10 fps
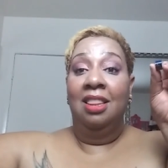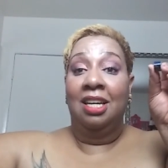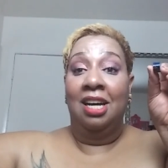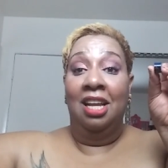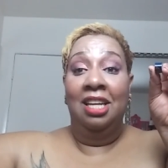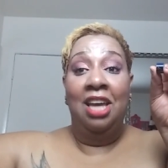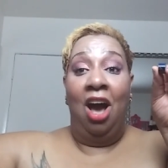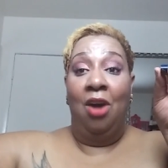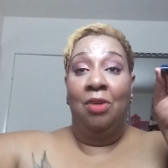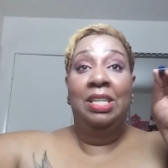The color,
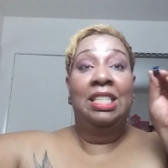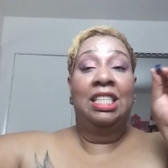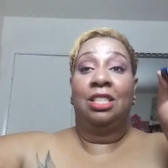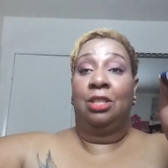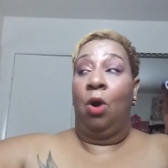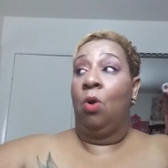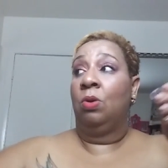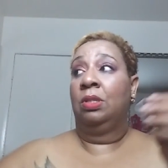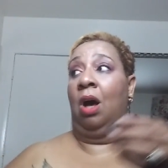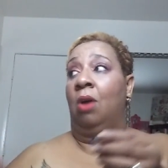y'all, is
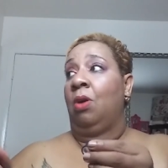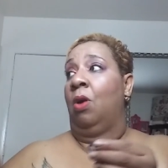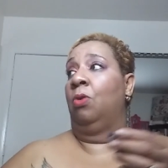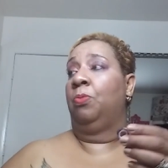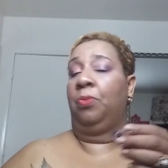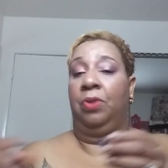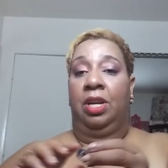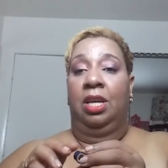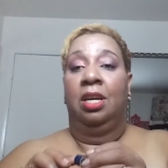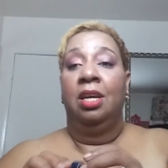so doggone
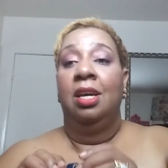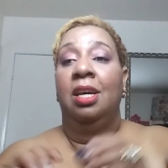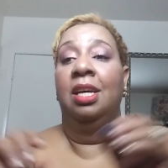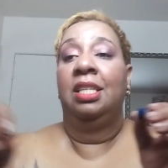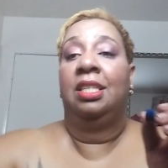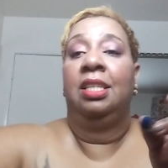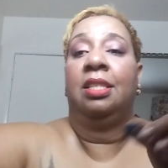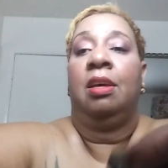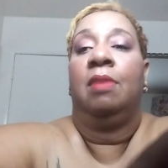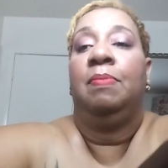pretty. It's
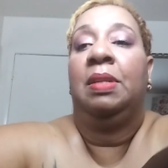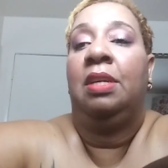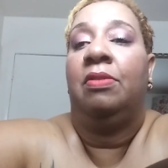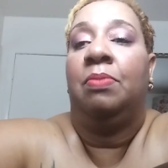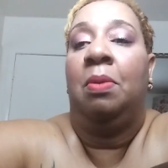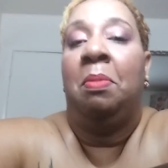just unbelievable.